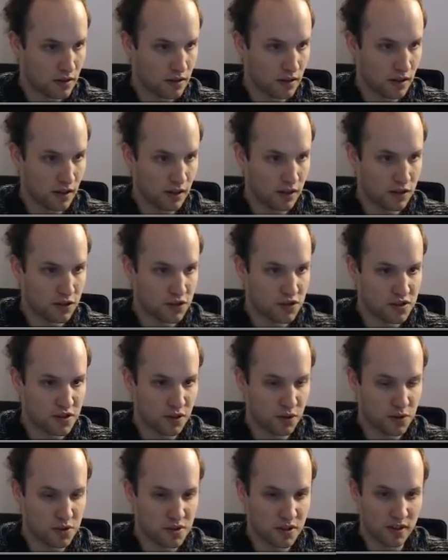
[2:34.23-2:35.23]
And he just
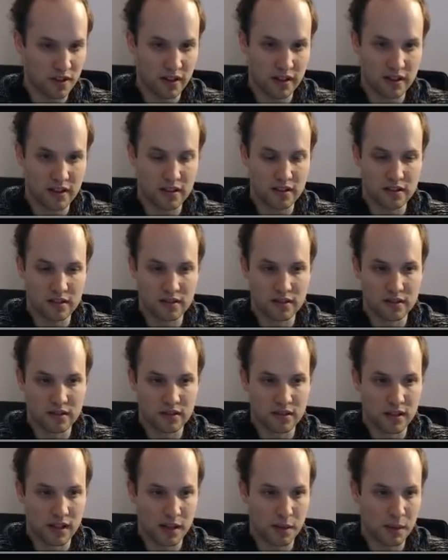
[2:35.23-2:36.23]
goes all in.
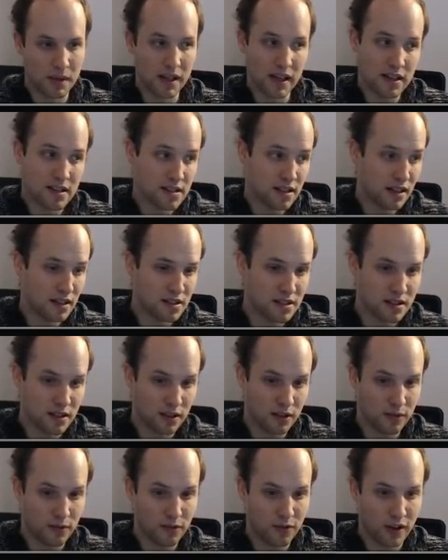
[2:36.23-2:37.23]
And my ace king is still
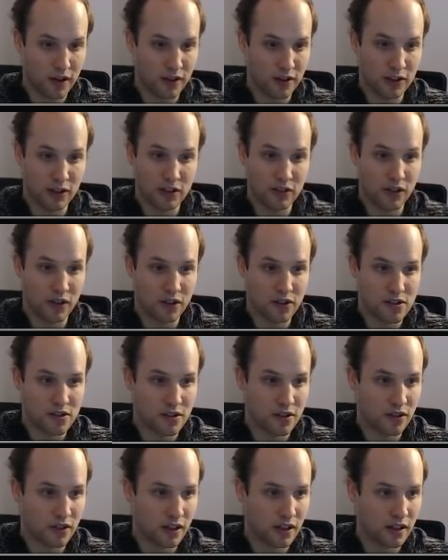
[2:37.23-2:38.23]
a very, very
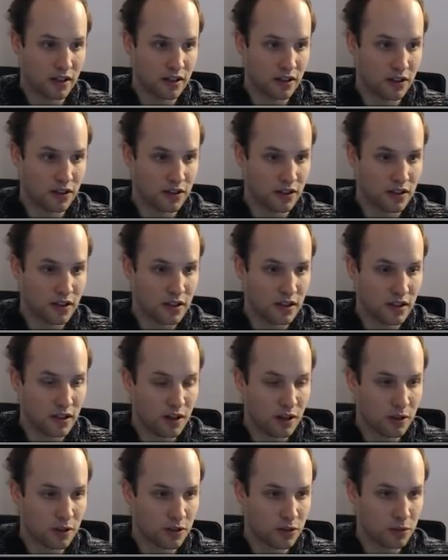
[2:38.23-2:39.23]
strong hand here
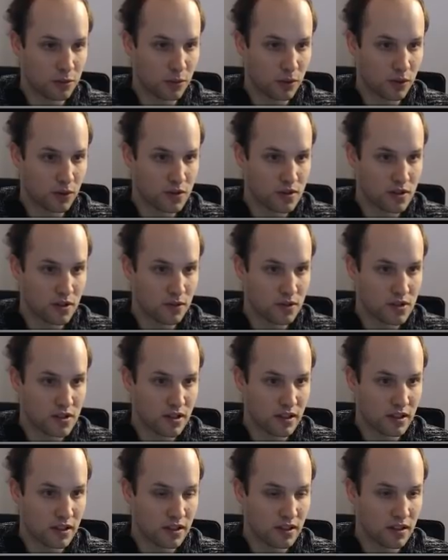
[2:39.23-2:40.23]
on two boards,
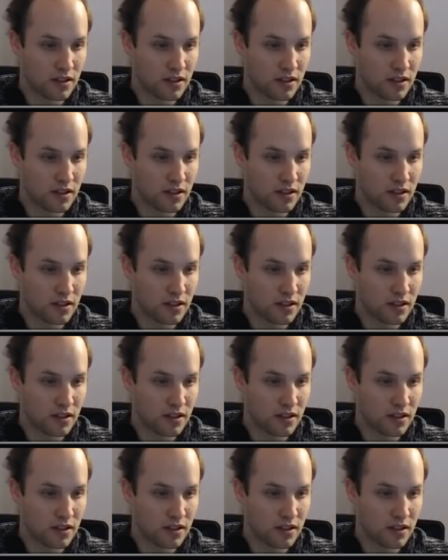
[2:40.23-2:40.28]
obviously.